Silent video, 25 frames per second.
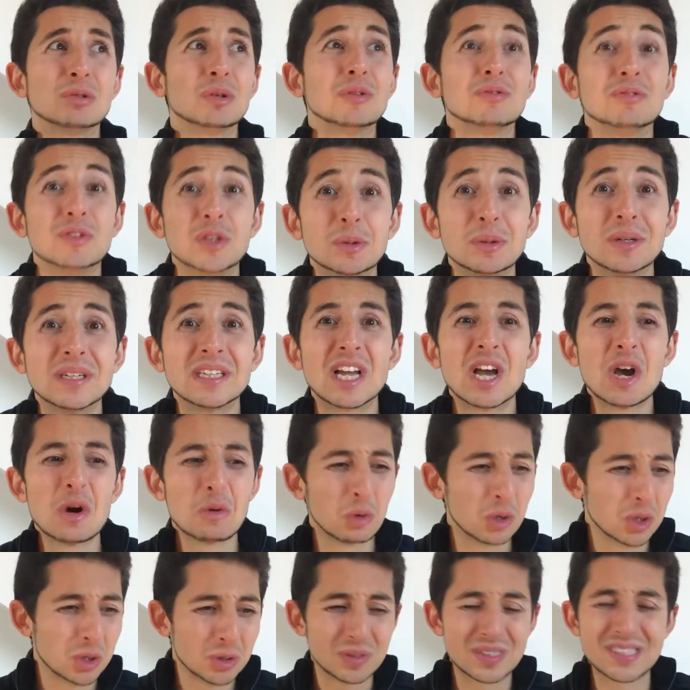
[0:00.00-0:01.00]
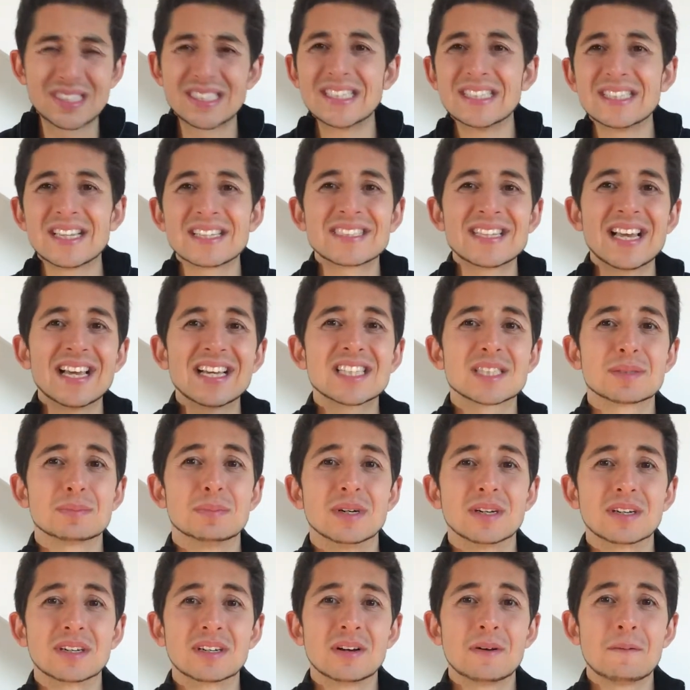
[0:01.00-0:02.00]
reviewing what you see in the
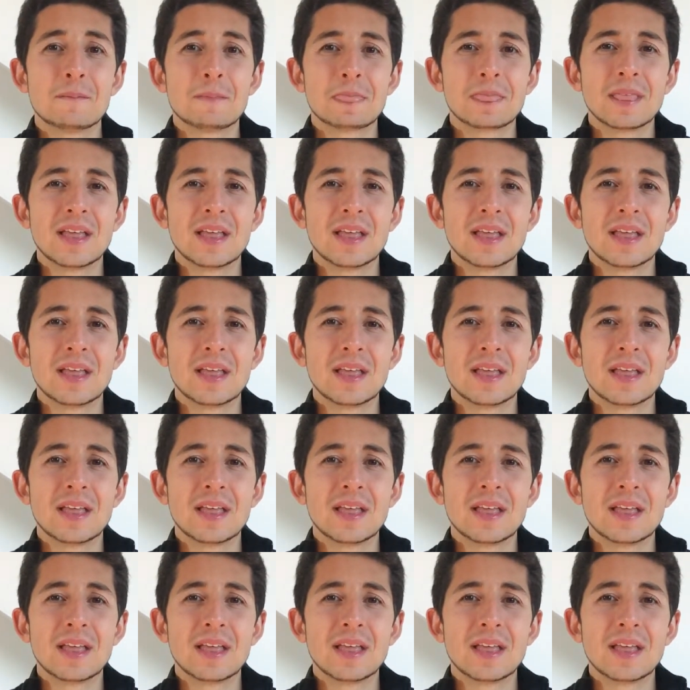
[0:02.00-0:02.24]
textbook.